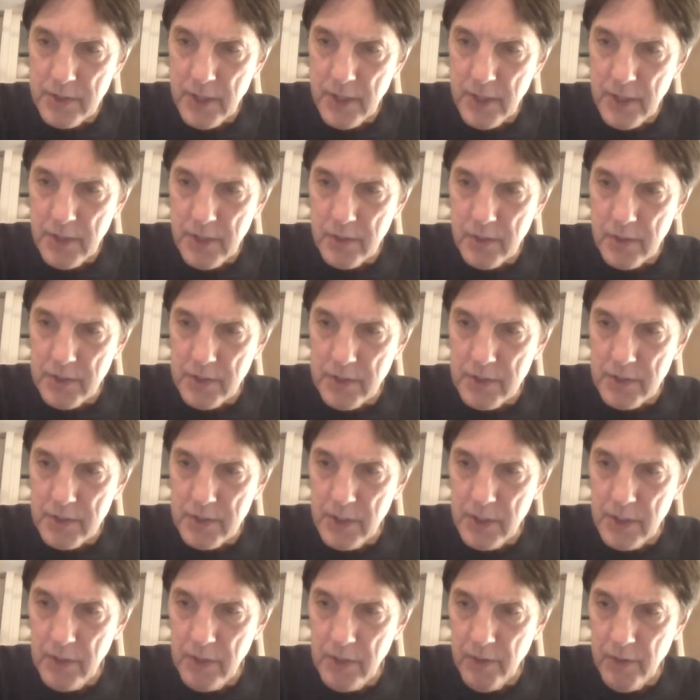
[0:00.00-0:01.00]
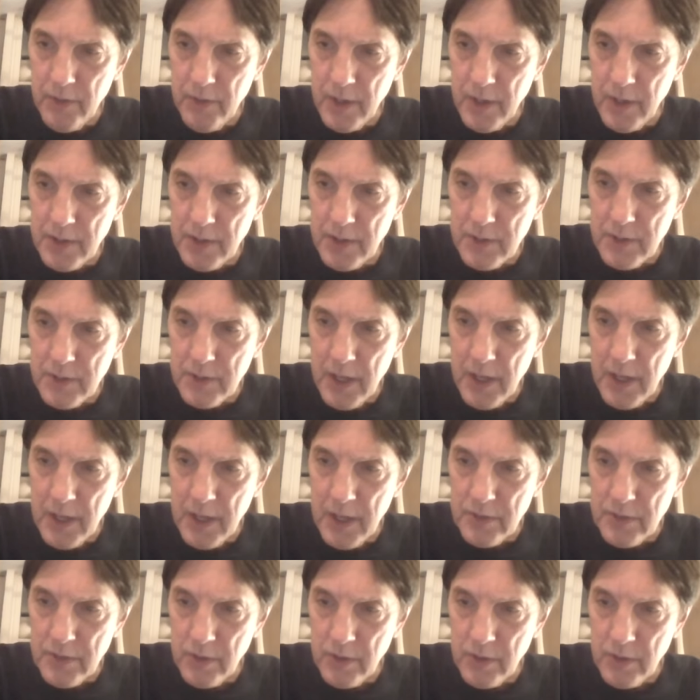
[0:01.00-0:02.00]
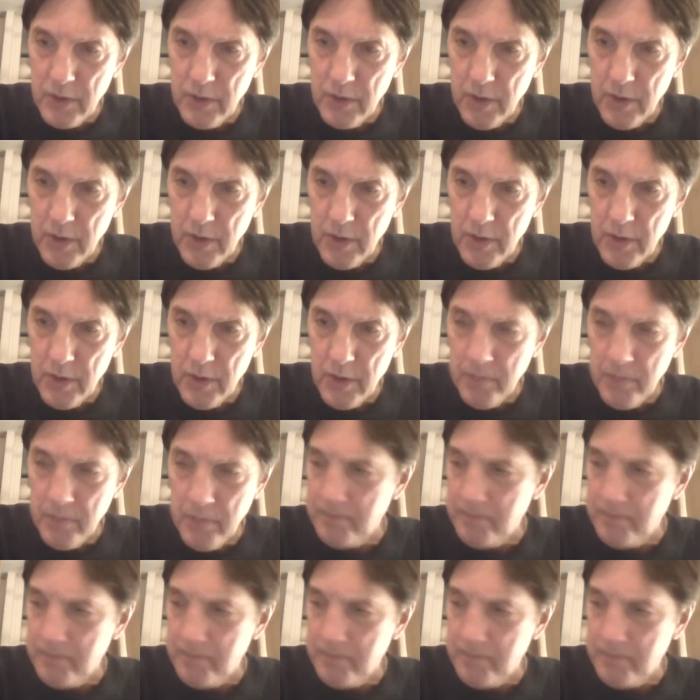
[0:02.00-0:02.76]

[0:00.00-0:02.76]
and to receive us as your own.